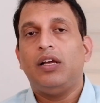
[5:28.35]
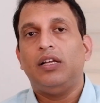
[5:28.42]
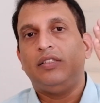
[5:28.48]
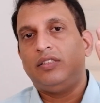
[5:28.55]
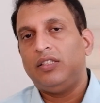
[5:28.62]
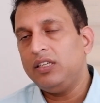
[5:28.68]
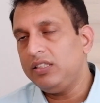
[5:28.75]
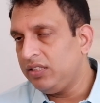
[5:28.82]

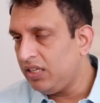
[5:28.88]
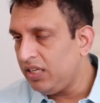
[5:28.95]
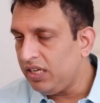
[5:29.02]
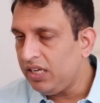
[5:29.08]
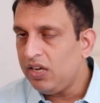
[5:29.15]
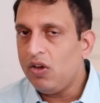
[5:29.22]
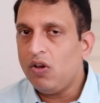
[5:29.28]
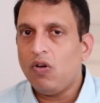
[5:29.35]
and
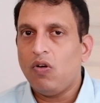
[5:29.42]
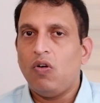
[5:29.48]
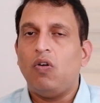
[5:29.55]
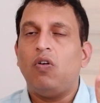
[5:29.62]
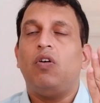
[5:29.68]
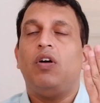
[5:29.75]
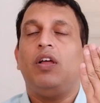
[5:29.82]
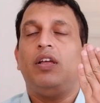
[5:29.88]
surgery
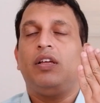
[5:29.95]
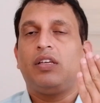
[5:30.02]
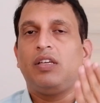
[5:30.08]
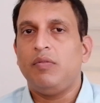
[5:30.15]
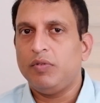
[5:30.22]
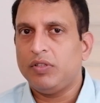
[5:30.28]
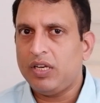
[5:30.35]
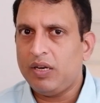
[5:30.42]
or
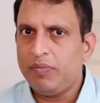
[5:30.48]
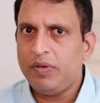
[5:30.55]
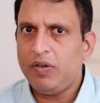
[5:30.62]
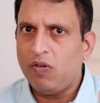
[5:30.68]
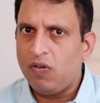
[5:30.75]
chemotherapy.